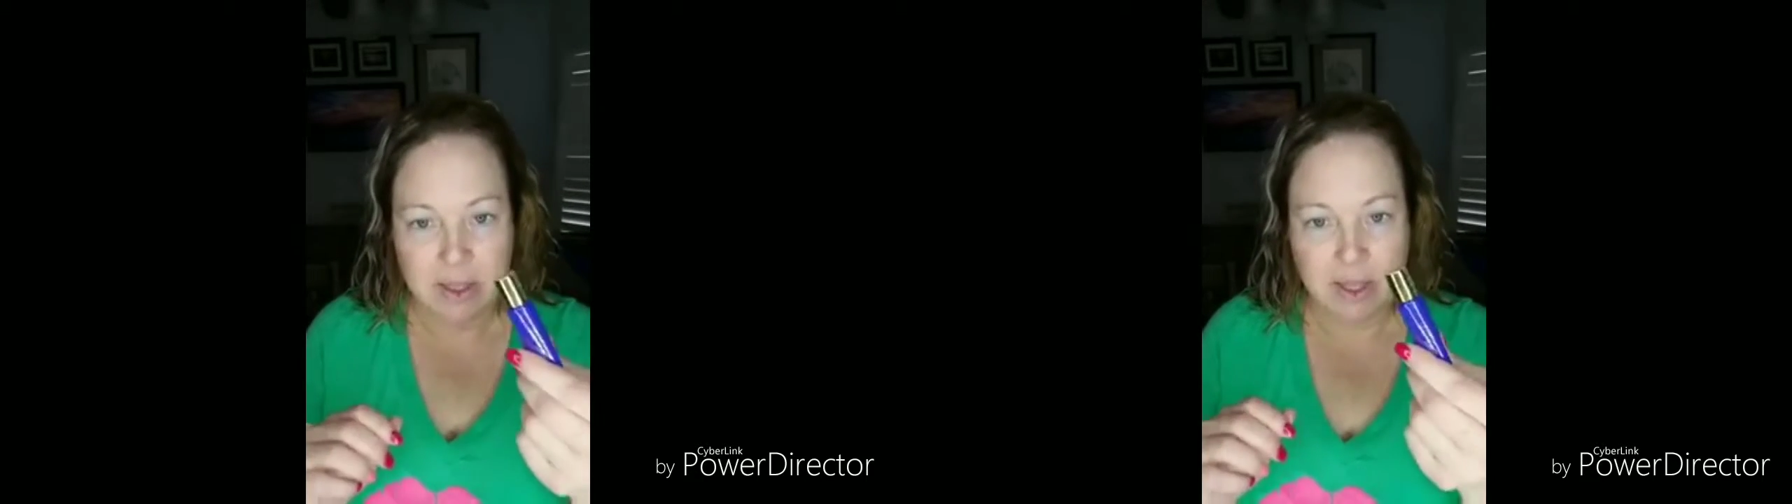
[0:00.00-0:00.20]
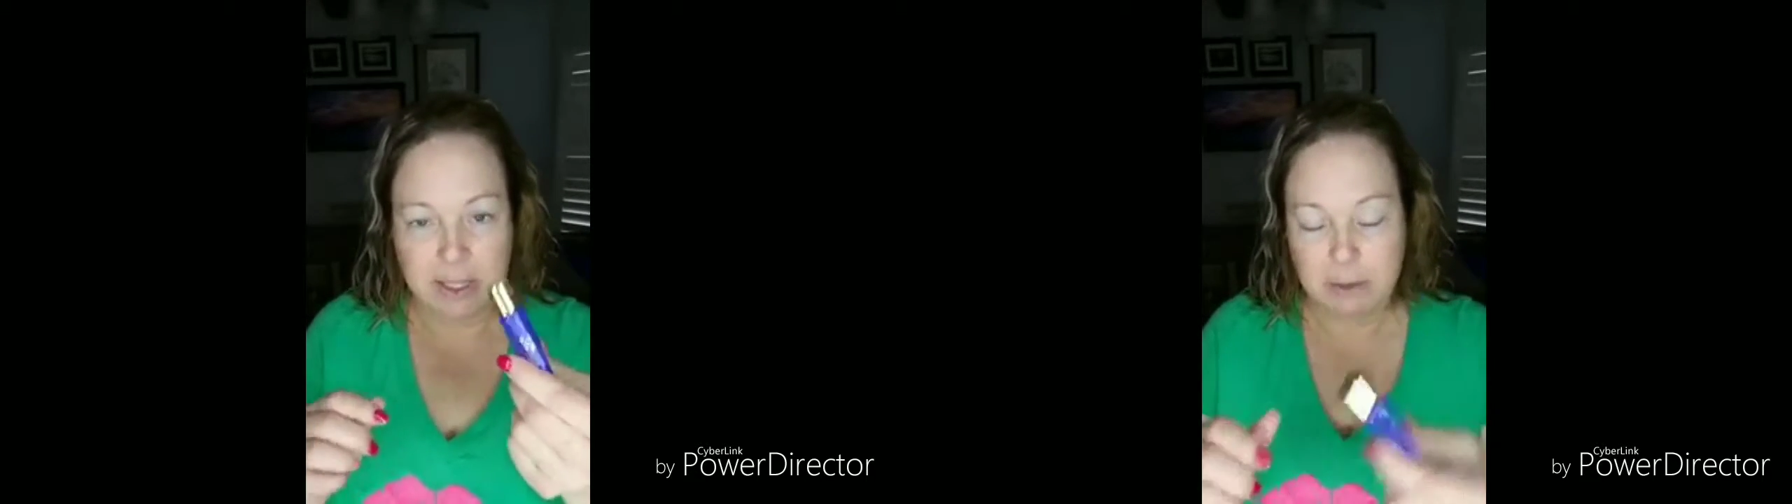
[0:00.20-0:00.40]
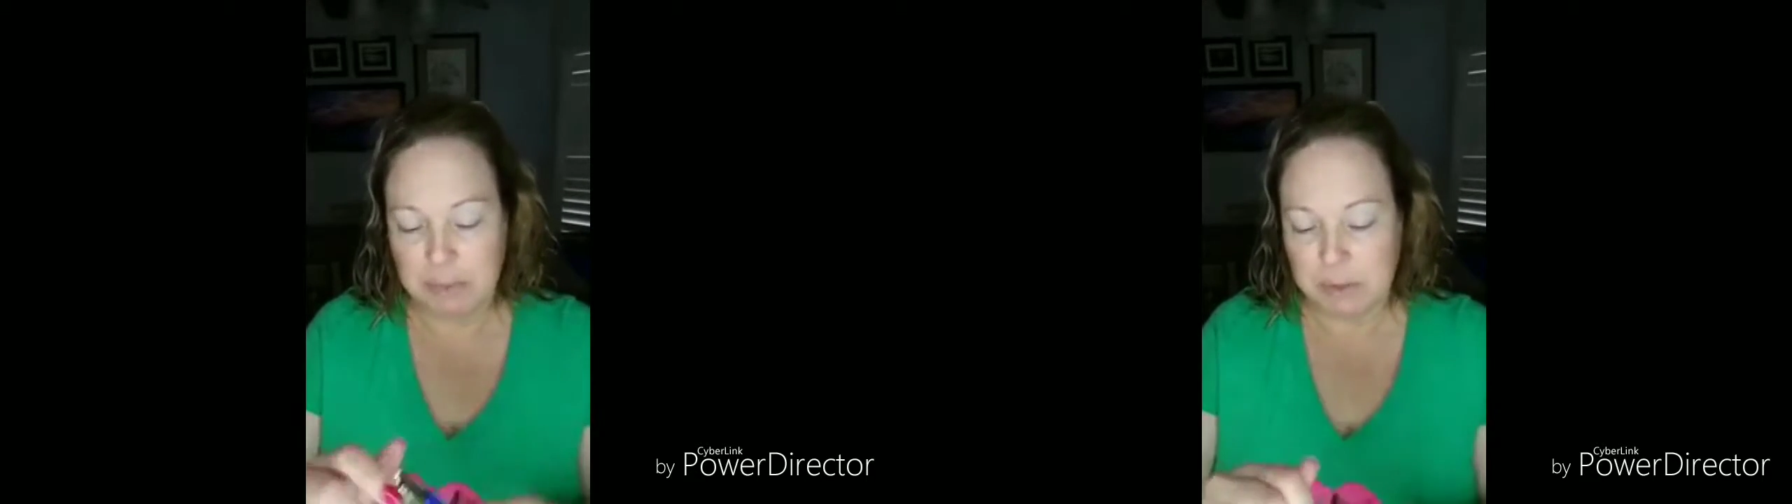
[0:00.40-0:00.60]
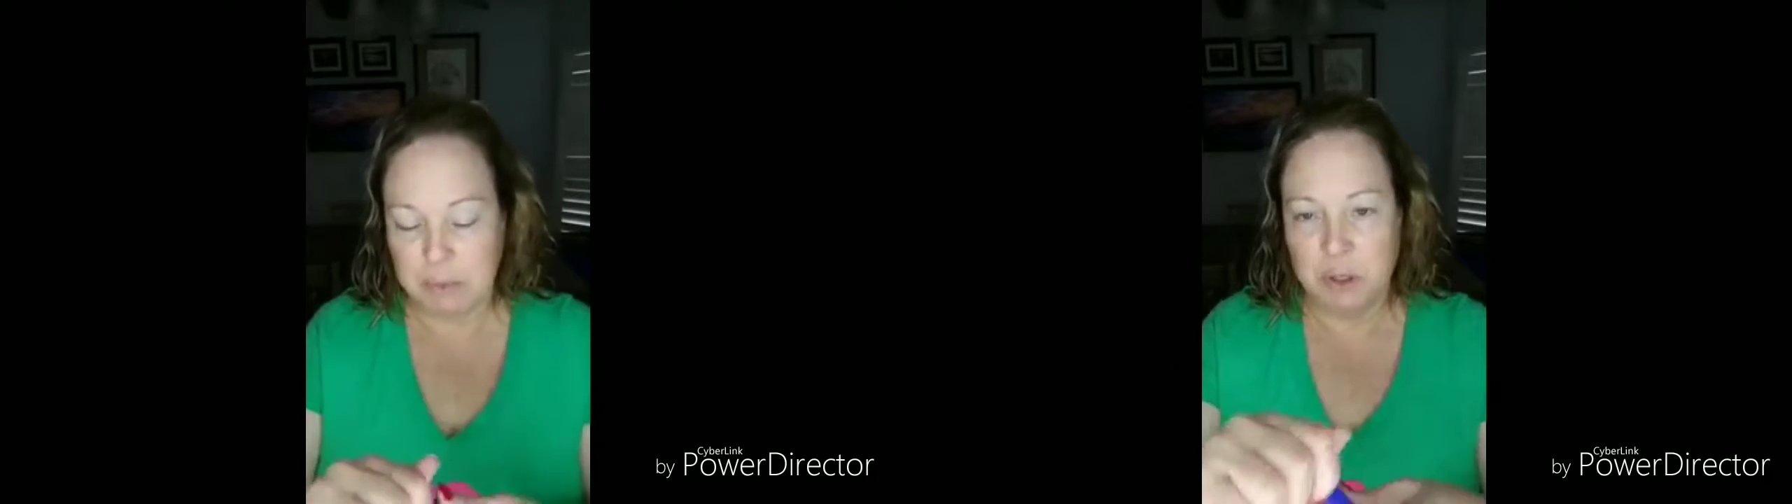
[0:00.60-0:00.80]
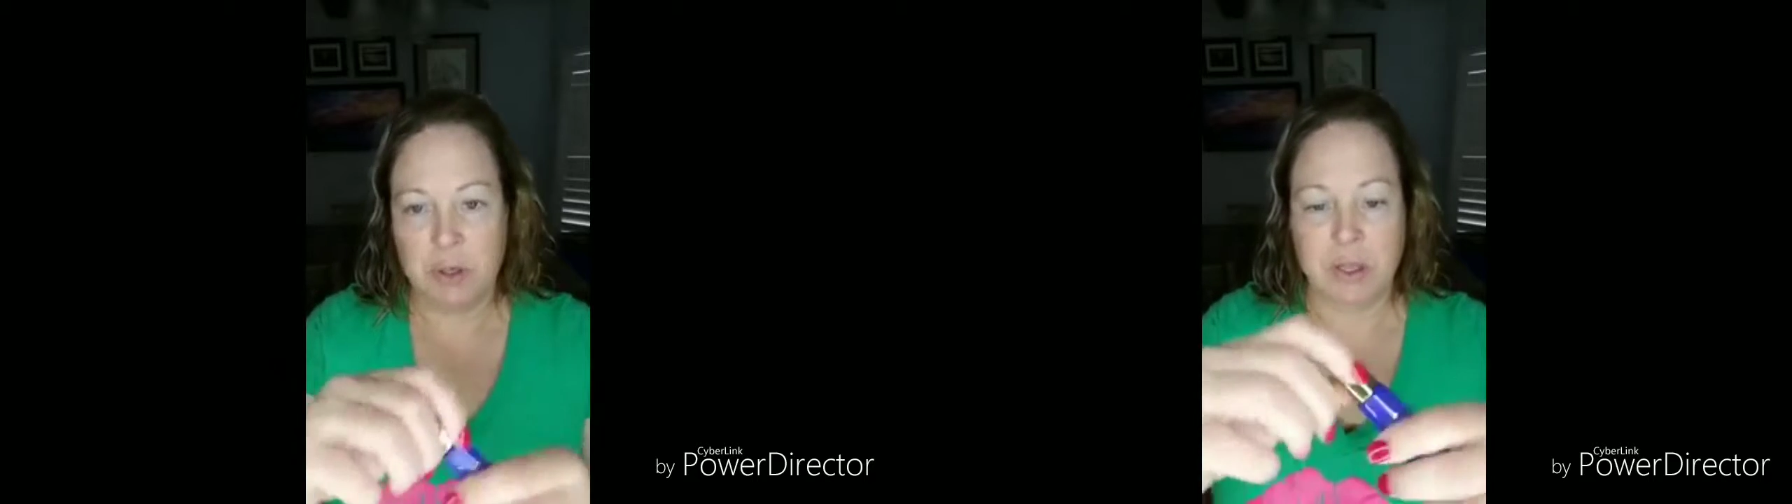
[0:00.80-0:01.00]
the Lip
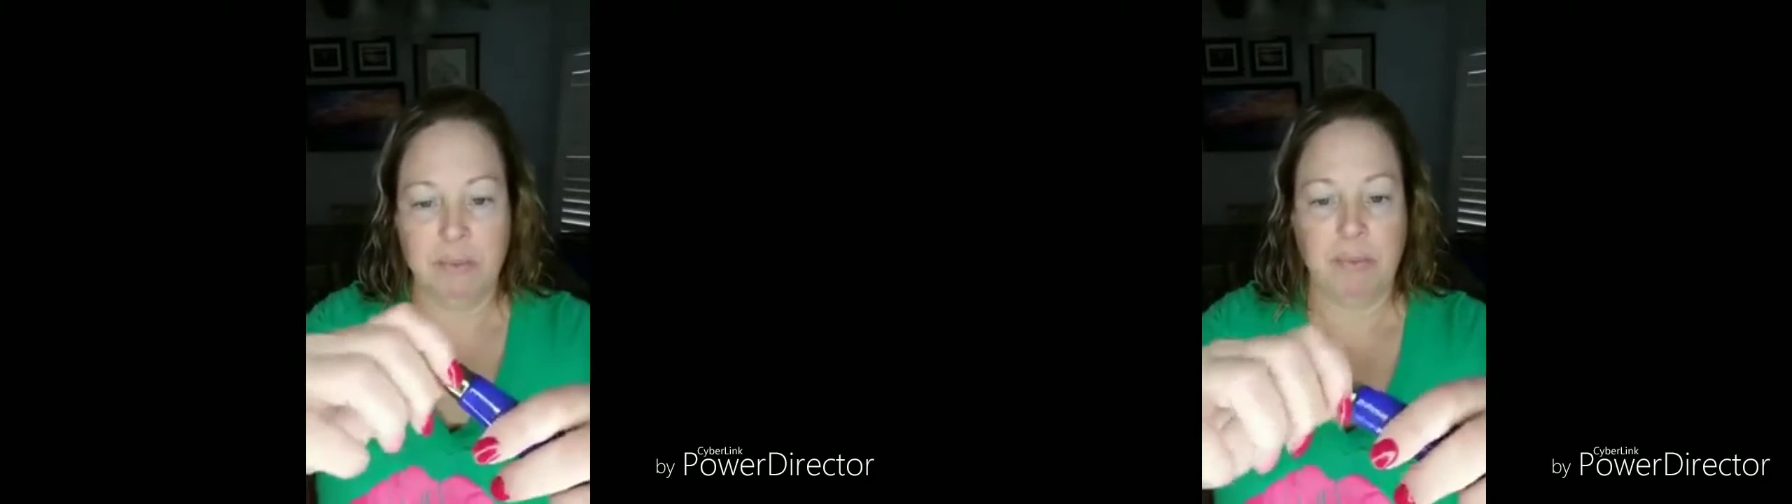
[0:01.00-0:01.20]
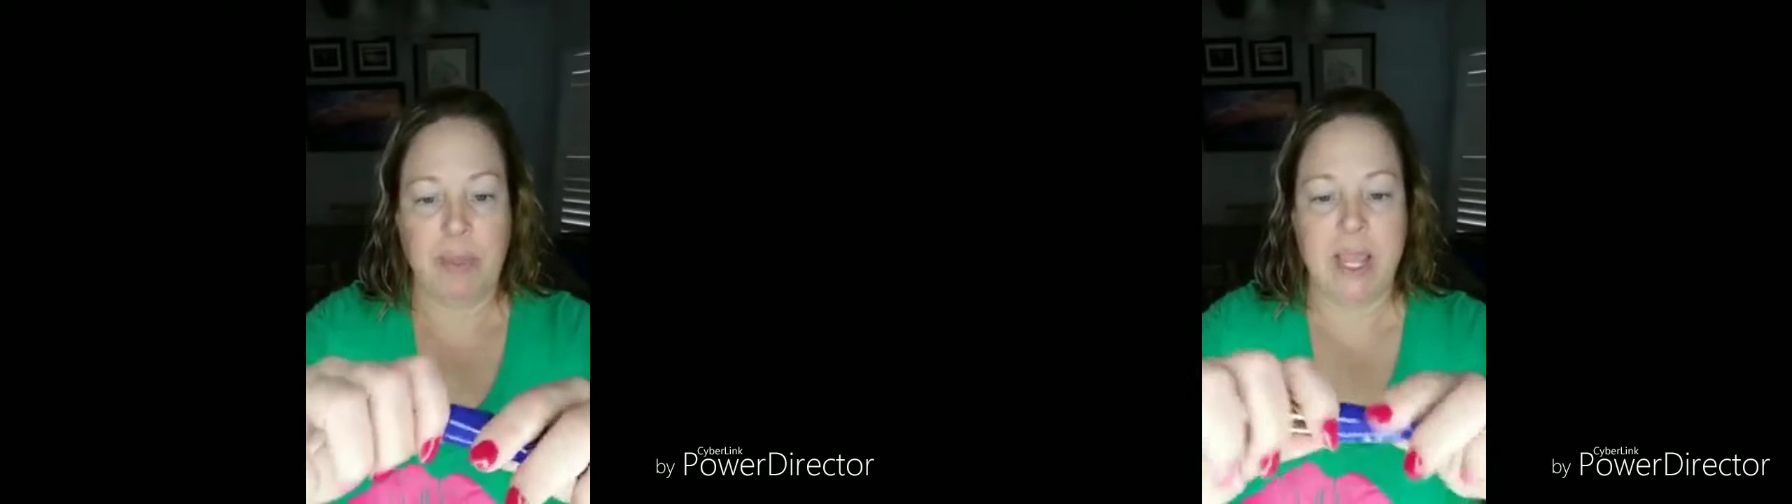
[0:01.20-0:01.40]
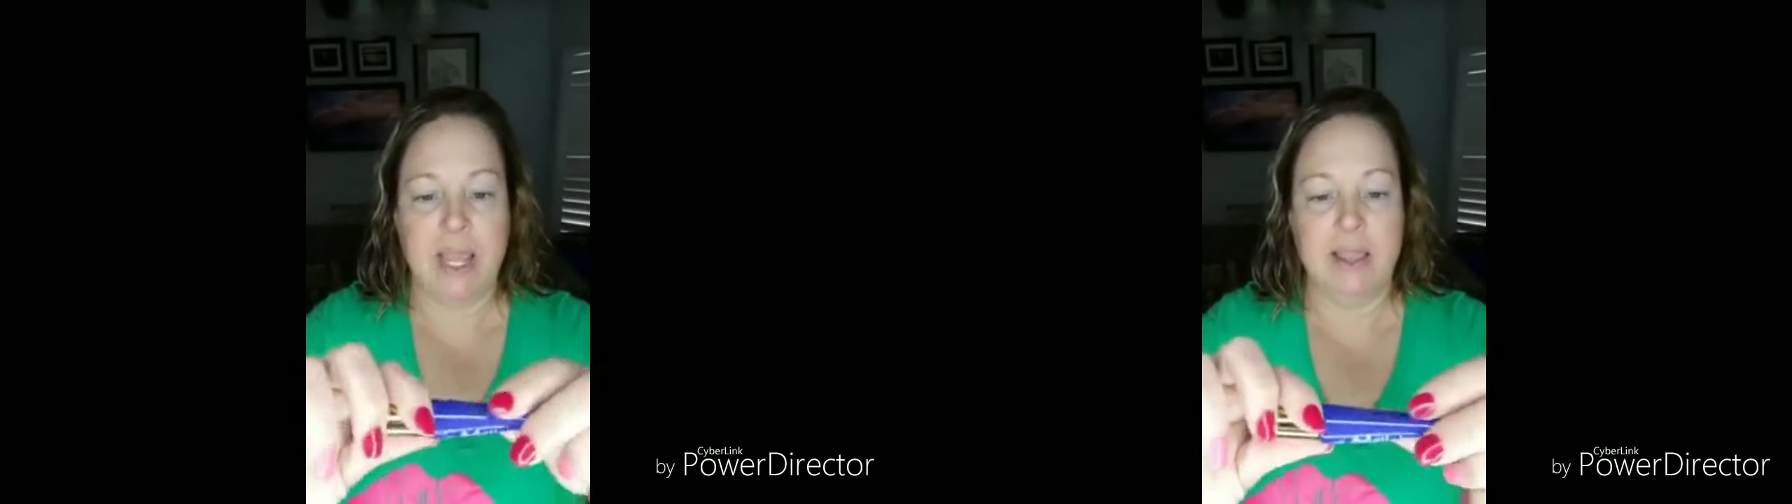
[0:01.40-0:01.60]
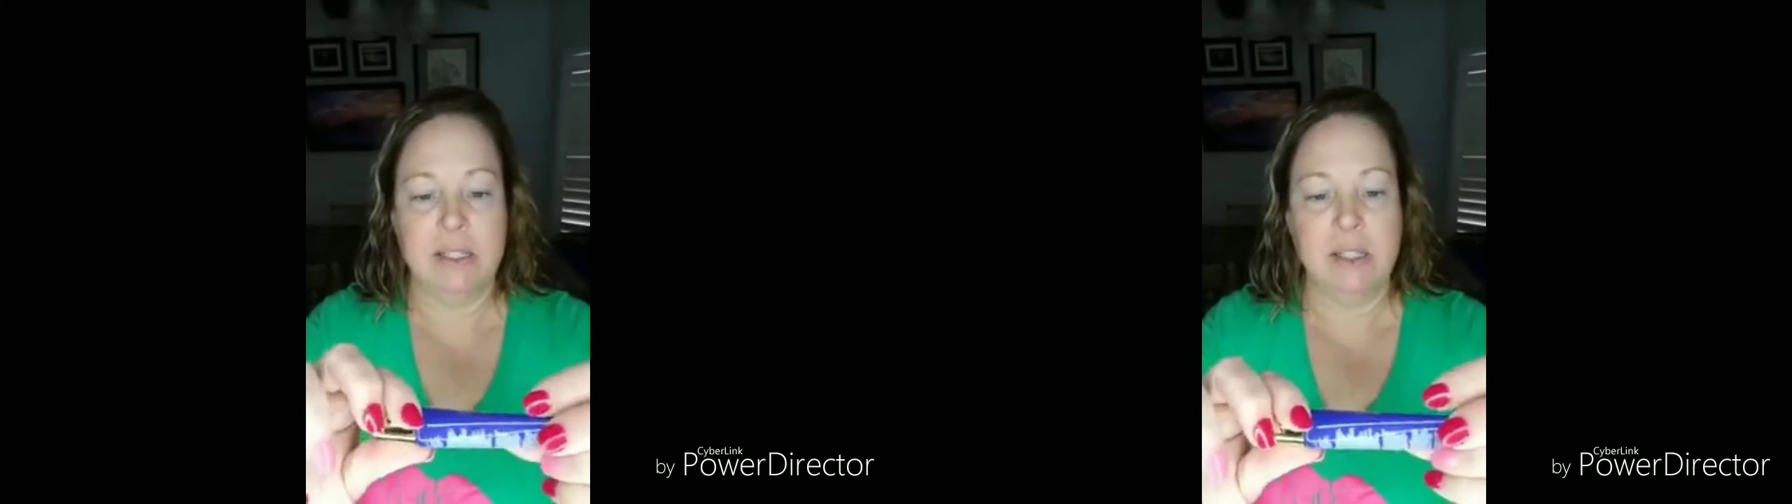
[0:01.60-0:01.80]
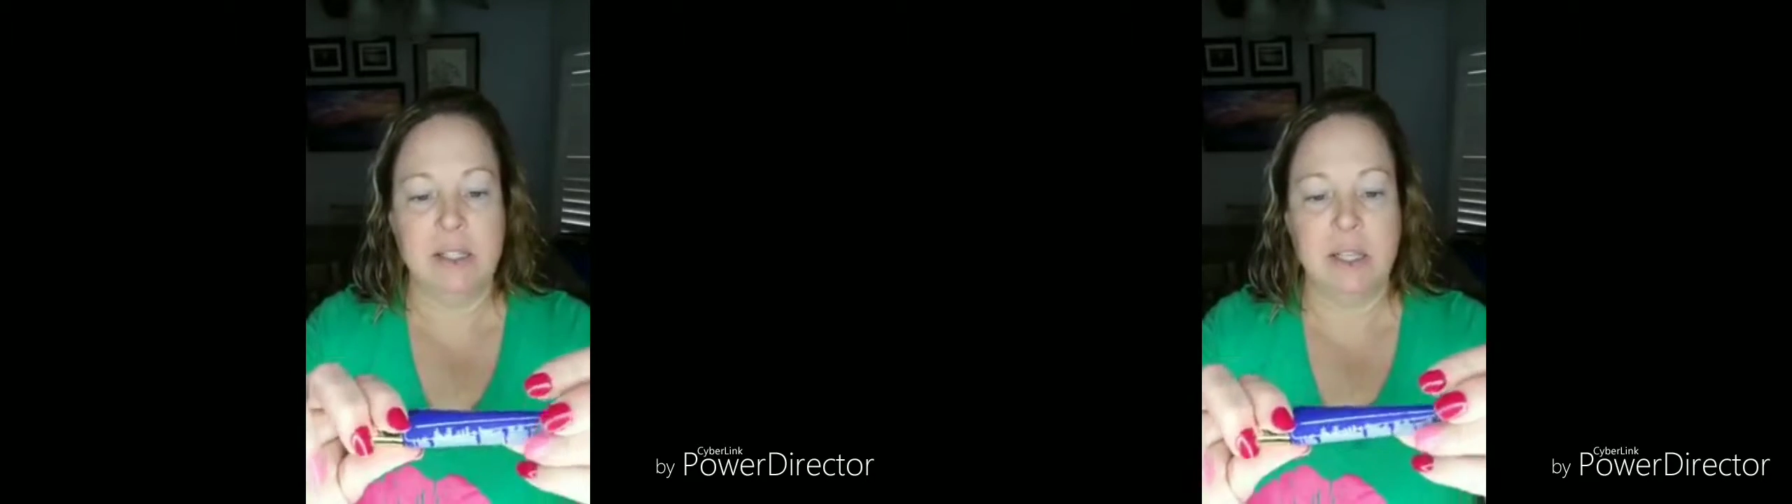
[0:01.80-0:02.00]
Smooth. And
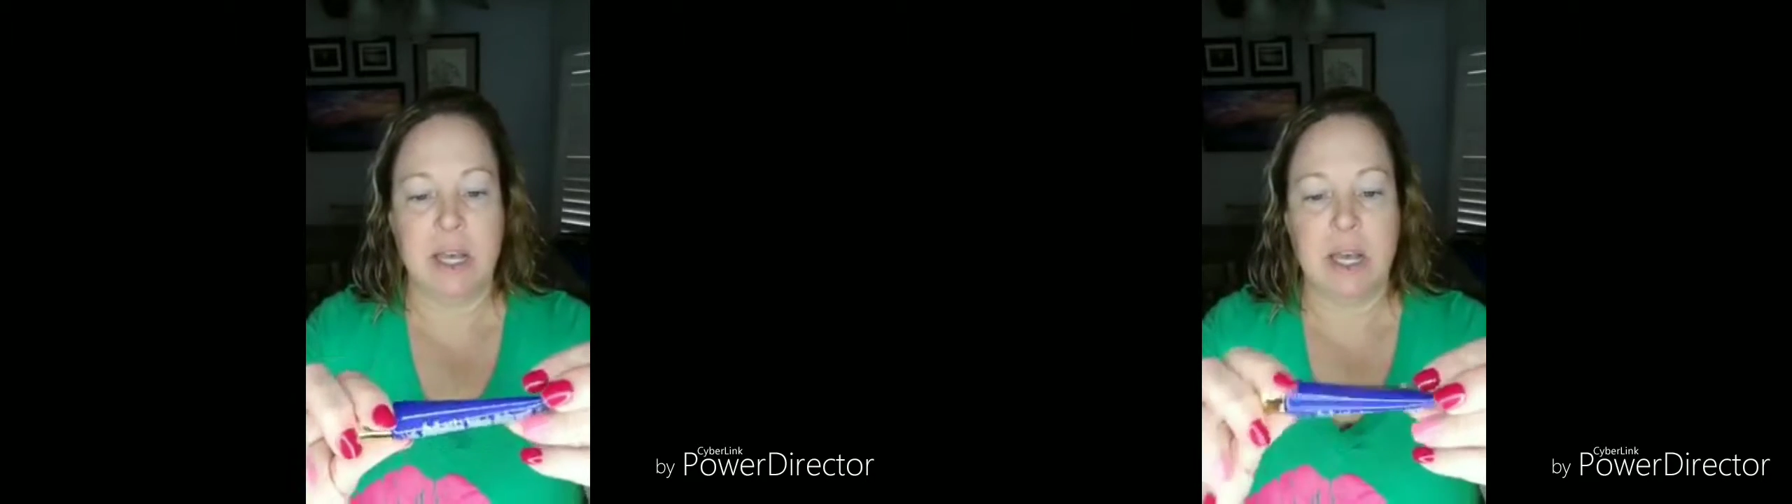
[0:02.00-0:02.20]
this is